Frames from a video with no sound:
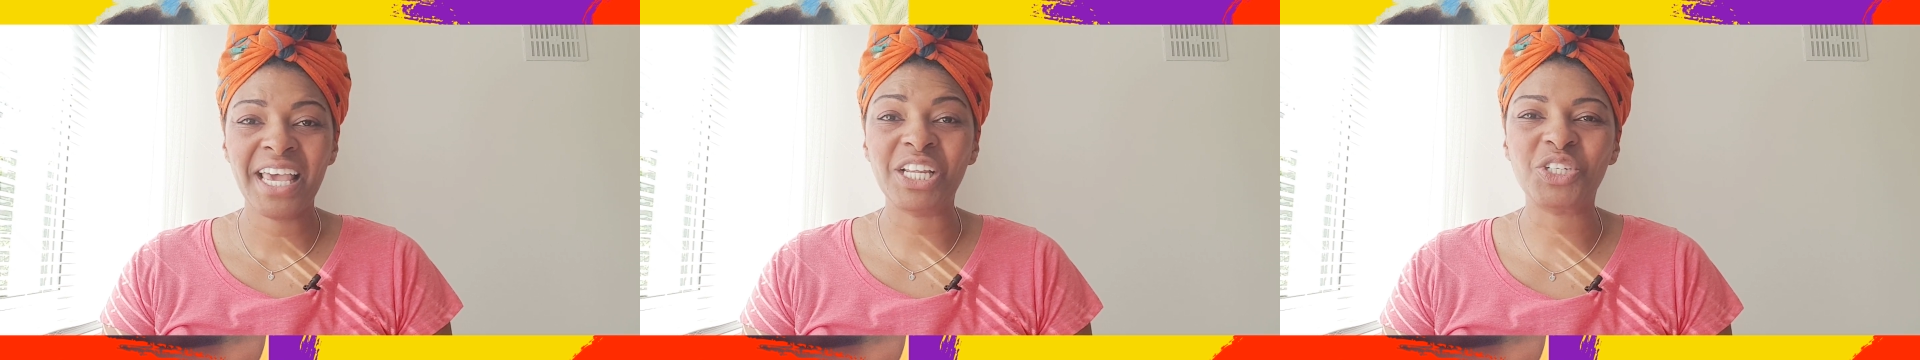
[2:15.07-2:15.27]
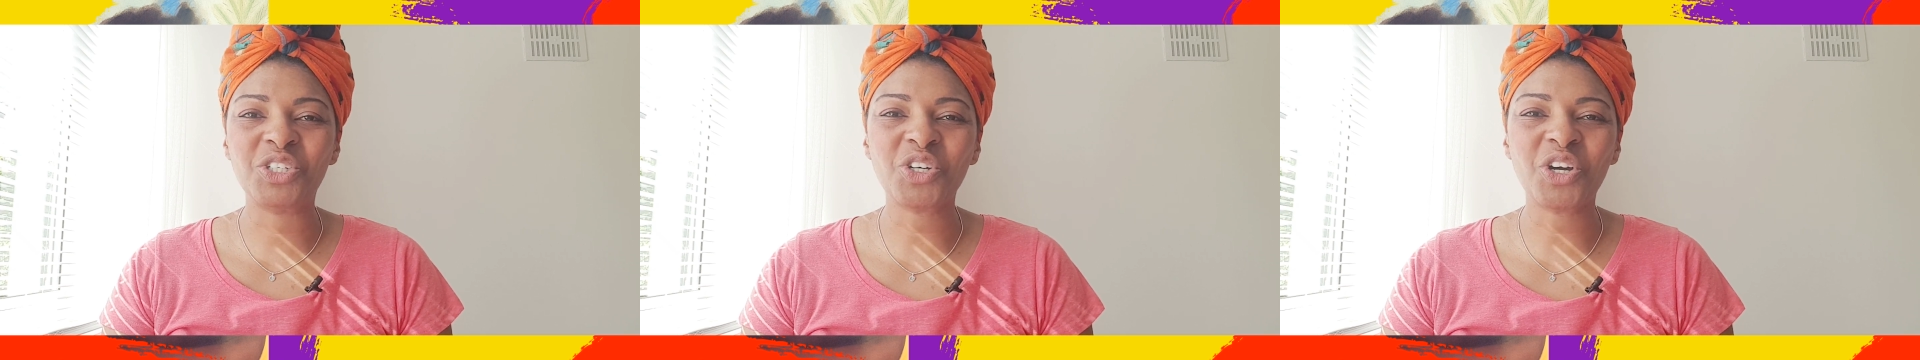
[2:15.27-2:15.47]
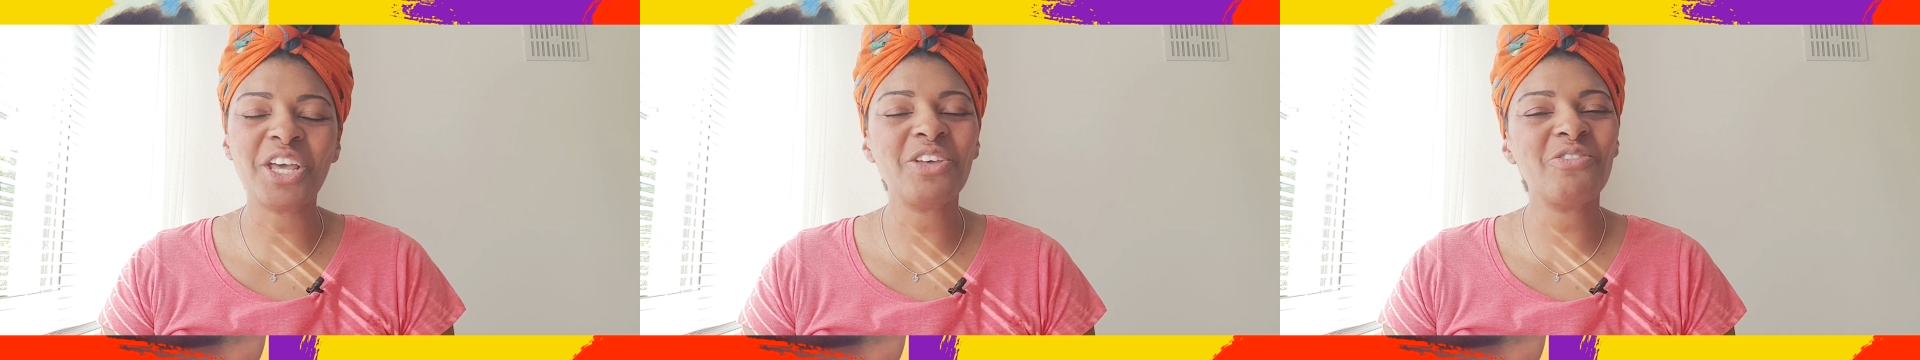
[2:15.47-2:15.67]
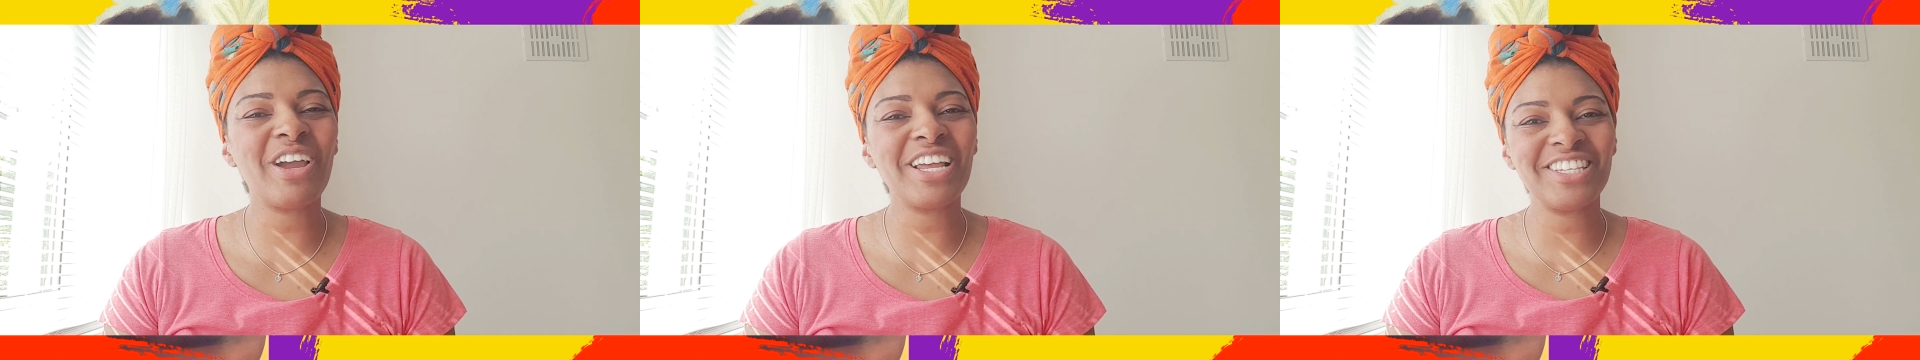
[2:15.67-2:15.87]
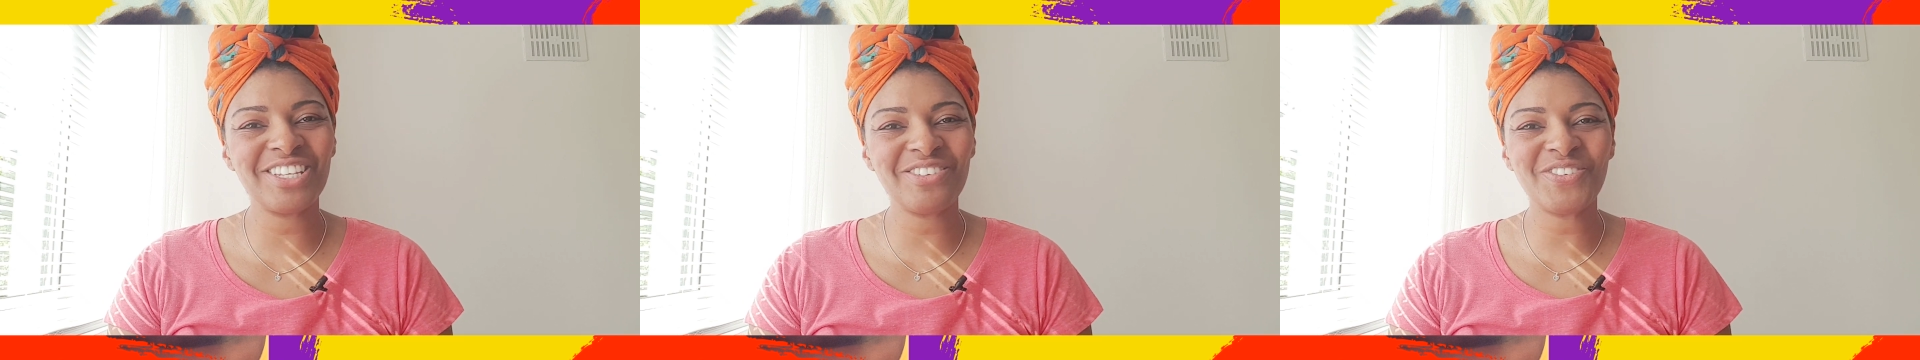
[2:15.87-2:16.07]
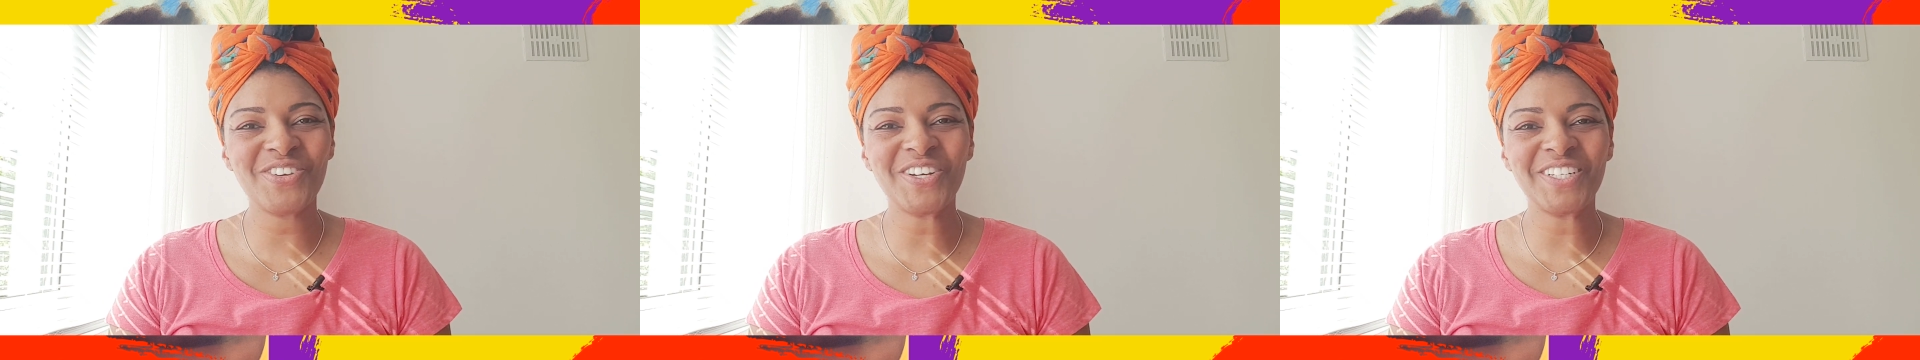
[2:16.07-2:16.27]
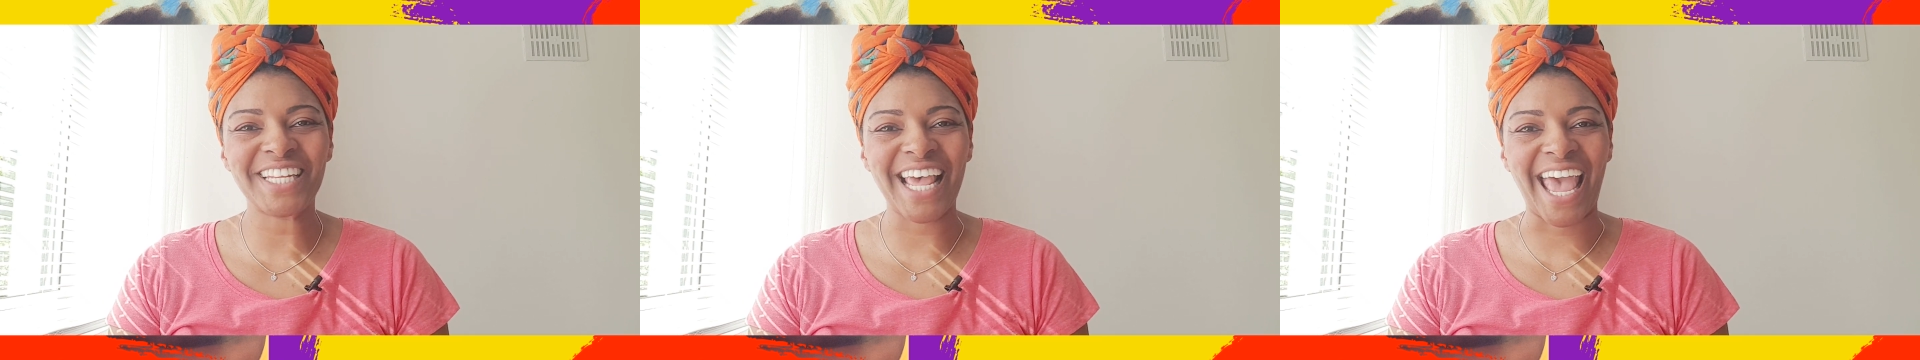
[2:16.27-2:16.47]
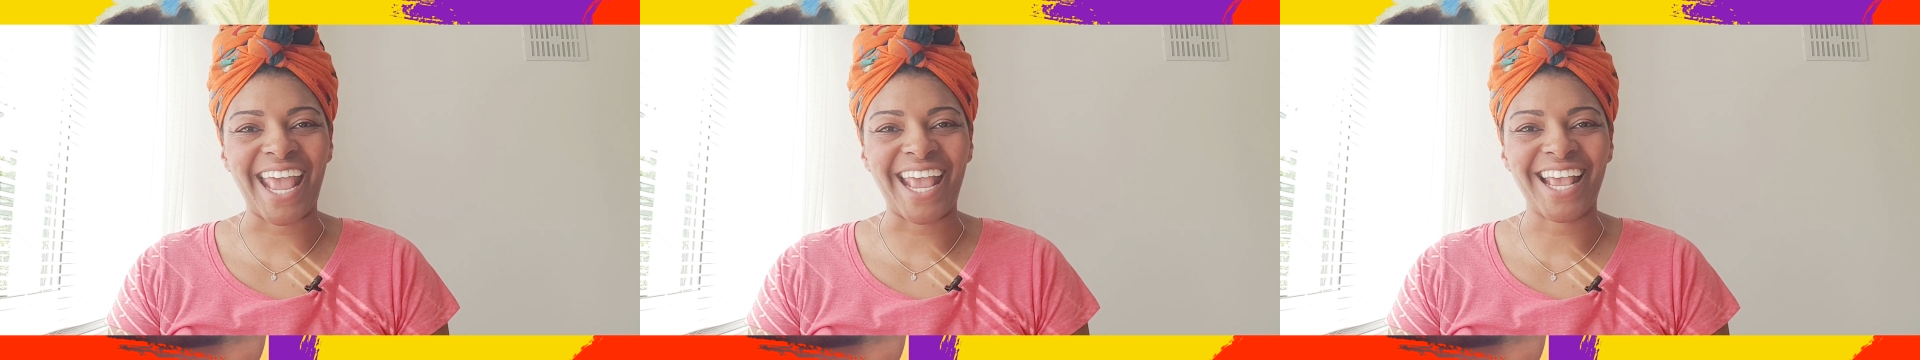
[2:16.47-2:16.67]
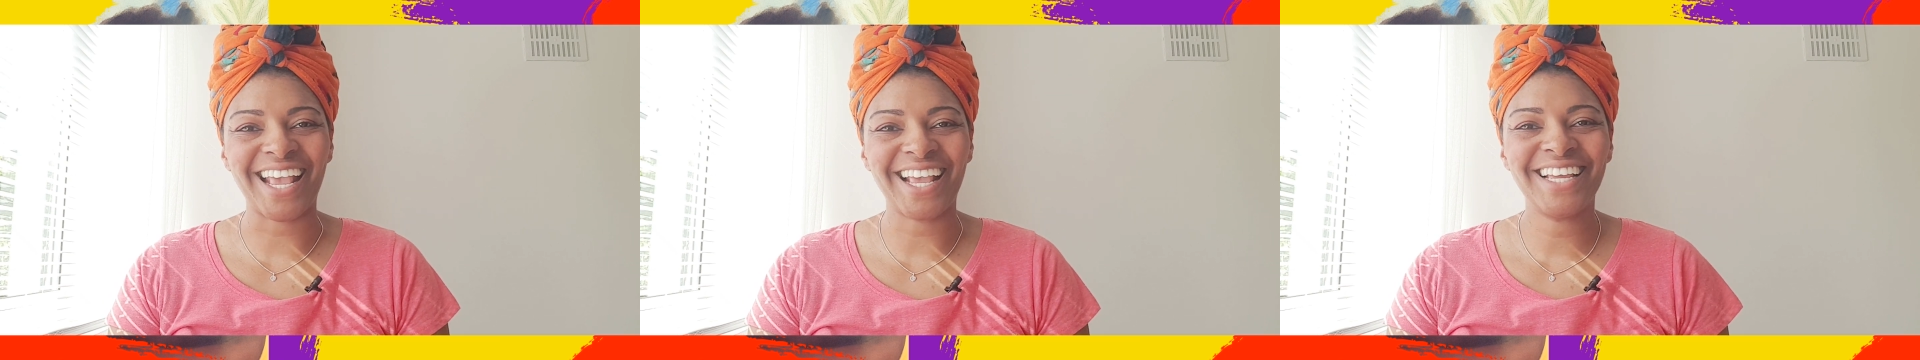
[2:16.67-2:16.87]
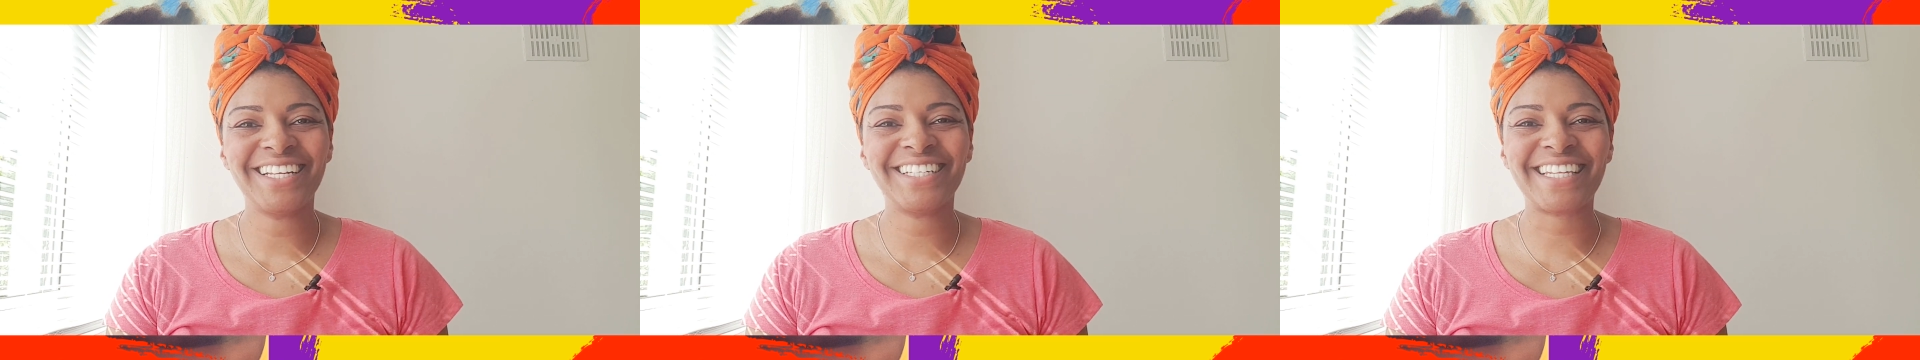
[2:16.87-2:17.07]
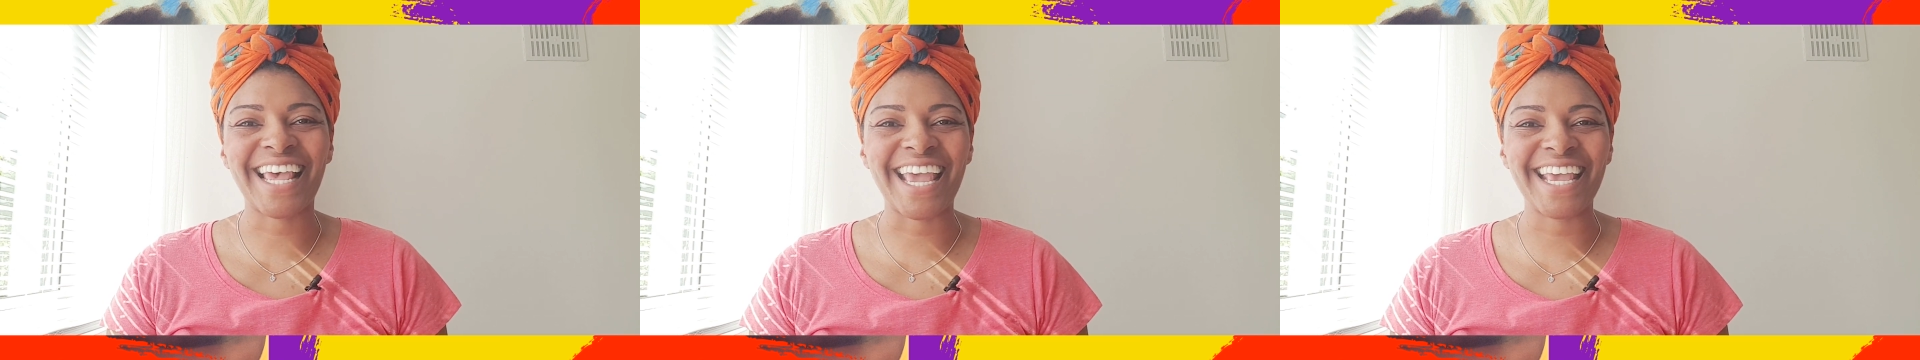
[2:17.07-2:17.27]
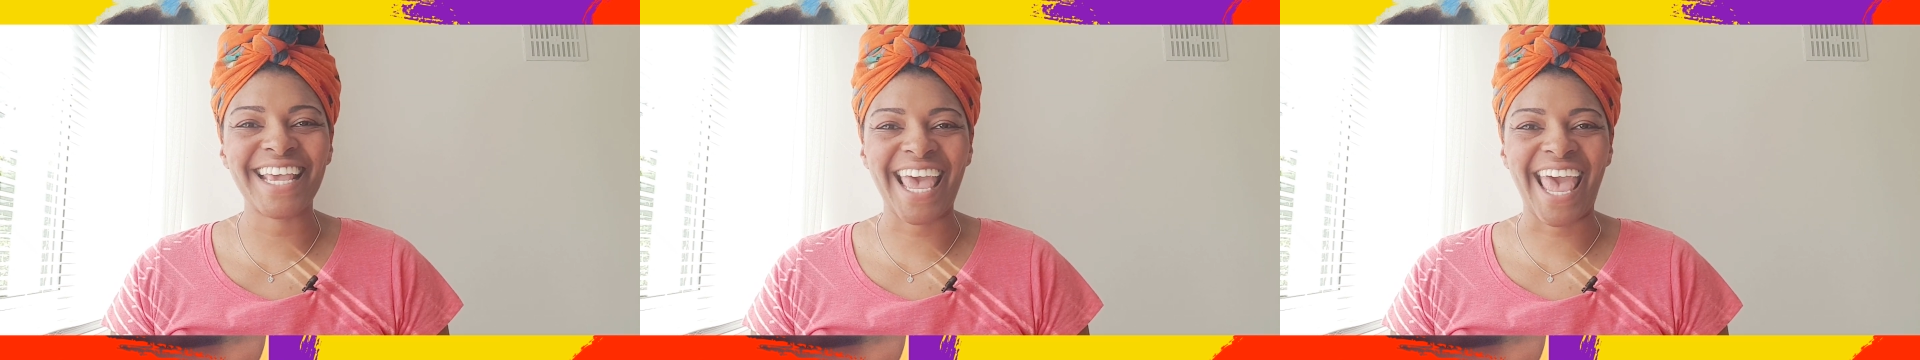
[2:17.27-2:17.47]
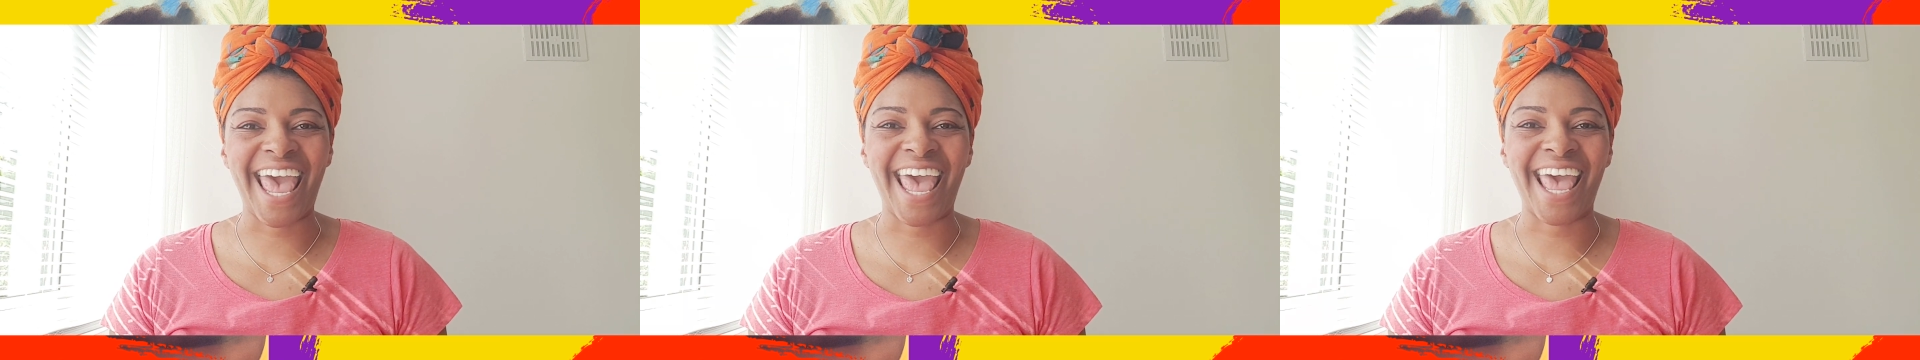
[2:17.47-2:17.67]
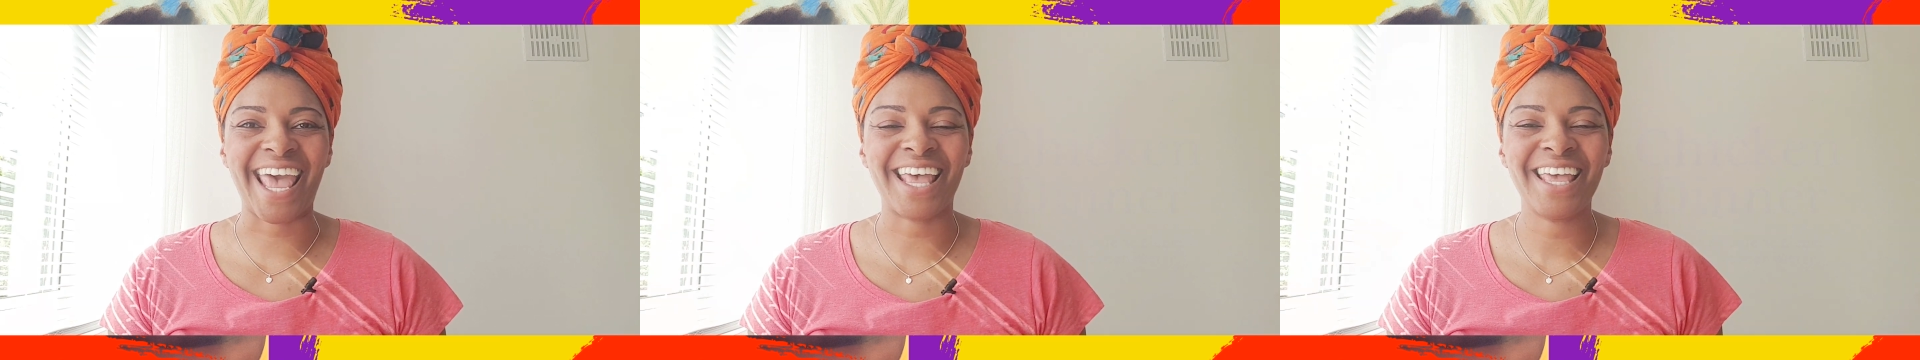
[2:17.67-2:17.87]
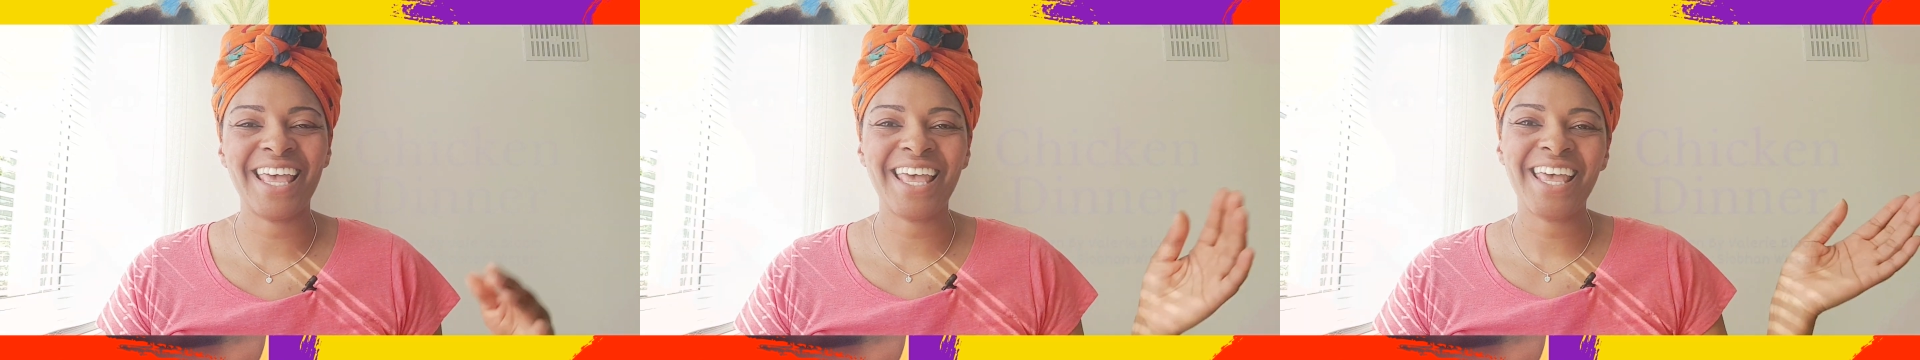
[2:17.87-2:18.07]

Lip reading: Enjoy the rest of your day. Take care.